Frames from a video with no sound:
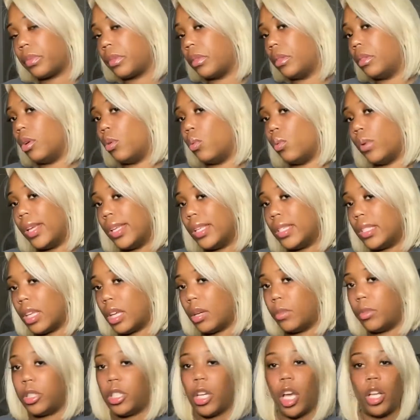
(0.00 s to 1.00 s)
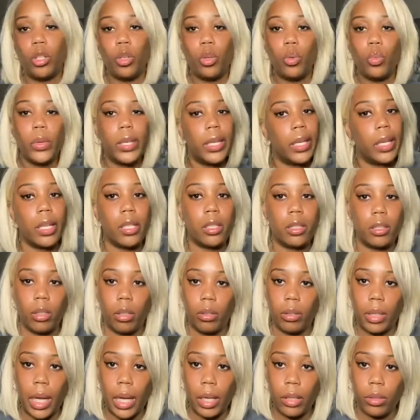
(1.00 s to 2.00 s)
the Wednesday, which I know weekends
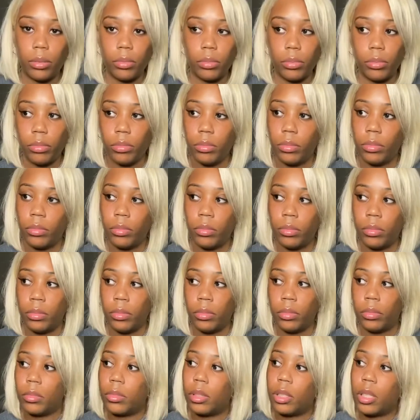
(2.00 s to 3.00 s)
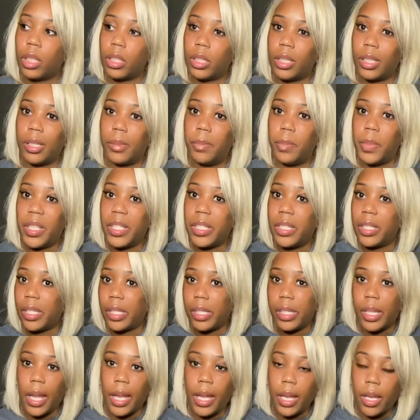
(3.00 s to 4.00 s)
don't count because it's business
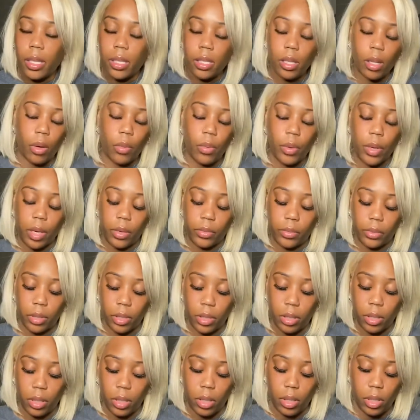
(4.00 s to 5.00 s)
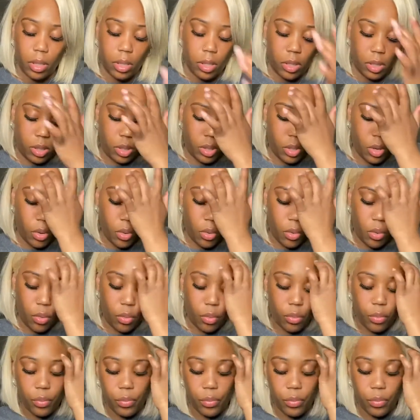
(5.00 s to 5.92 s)
days or whatever. So